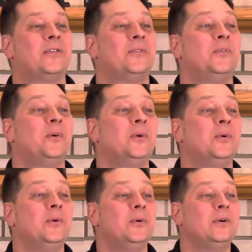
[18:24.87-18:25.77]

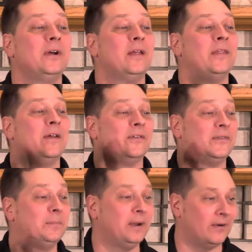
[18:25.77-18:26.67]
through the
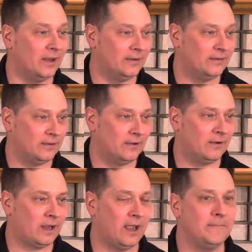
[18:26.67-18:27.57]
Spirit.
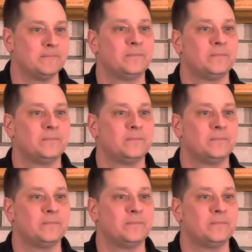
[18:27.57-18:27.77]
Okay?